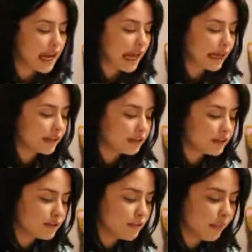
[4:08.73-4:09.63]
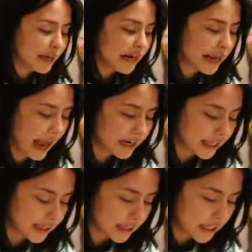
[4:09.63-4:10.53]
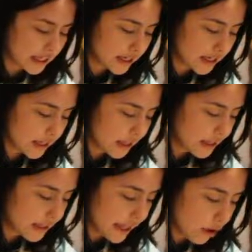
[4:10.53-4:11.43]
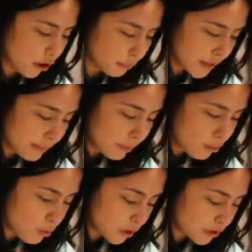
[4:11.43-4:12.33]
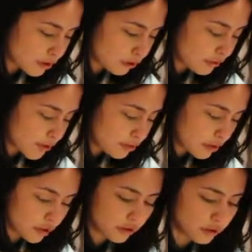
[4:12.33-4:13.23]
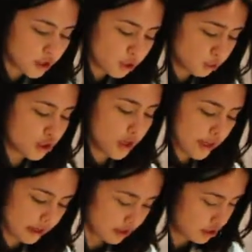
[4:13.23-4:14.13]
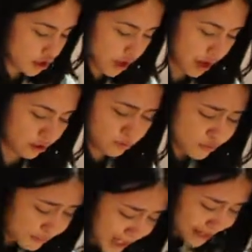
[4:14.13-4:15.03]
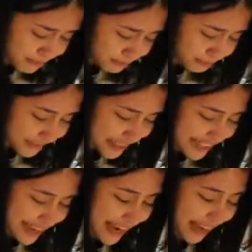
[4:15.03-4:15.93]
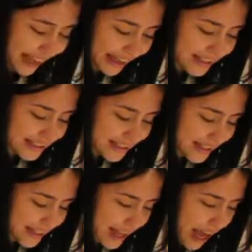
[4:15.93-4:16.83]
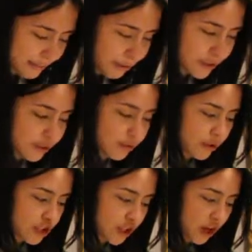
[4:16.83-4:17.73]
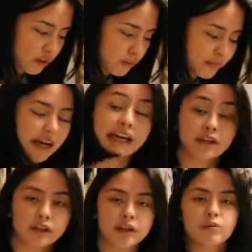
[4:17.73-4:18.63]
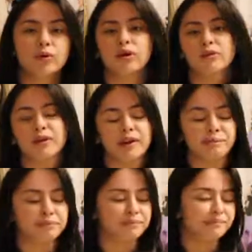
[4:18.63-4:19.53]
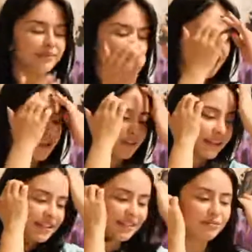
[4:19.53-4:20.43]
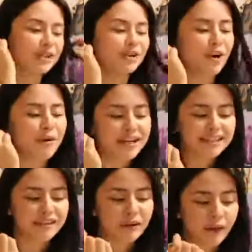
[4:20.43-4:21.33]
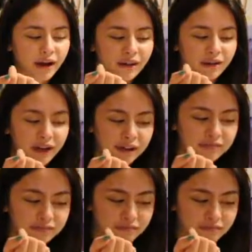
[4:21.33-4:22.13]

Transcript: And might I add, I think they are people who are sort of huge in the Chicano movement, and I'm not really for the Chicano movement either. Well, okay, so I guess we could go back to giving background, right?